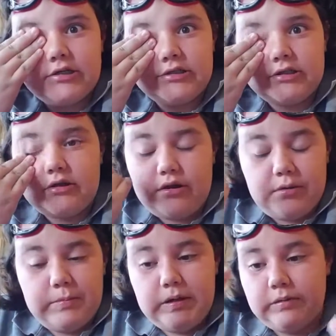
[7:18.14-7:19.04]
a
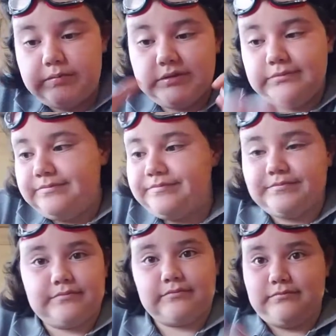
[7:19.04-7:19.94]
thumbnail, but
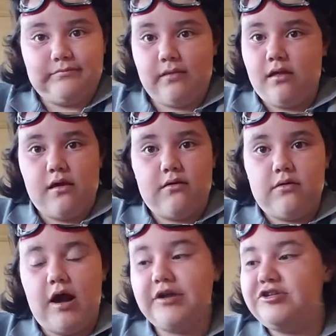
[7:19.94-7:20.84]

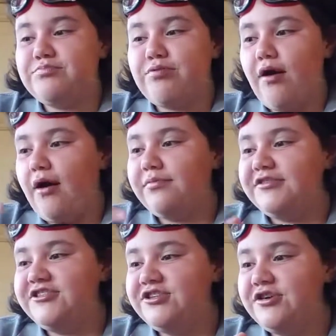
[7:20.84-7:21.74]
I sh
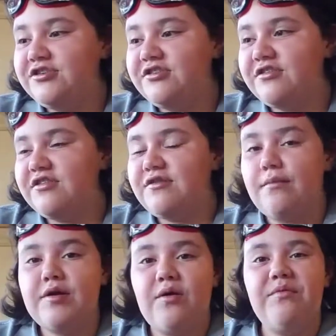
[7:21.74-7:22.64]
probably should have took the
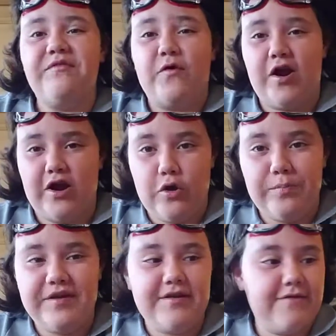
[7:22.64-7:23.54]
thumbnail before I
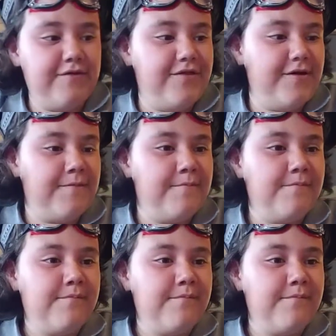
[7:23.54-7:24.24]
opened everything.